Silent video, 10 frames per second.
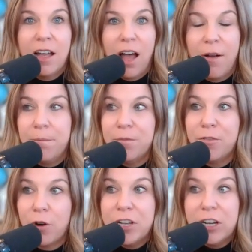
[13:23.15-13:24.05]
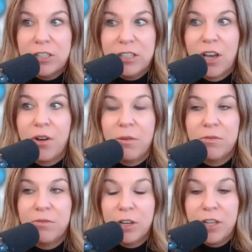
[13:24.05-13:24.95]
4 years ago, I
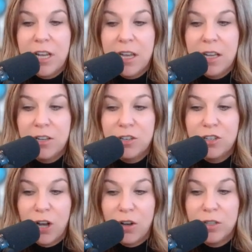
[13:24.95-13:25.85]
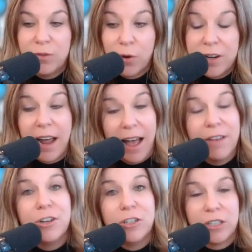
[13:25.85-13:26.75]
really chose,
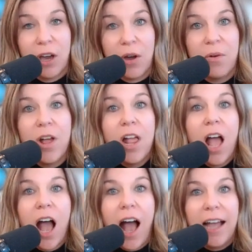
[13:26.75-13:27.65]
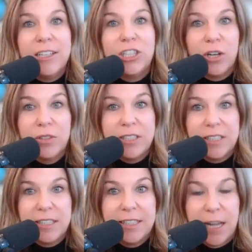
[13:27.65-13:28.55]
4.5 years ago, I chose
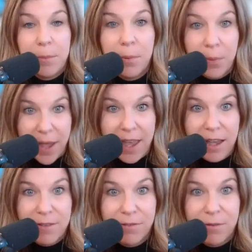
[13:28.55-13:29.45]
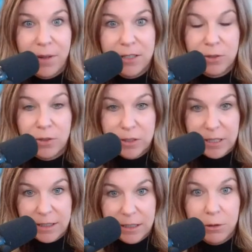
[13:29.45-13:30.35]
to step away from my schools
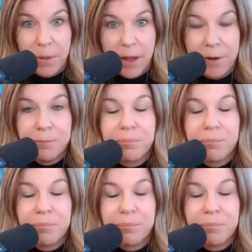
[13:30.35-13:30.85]
a little bit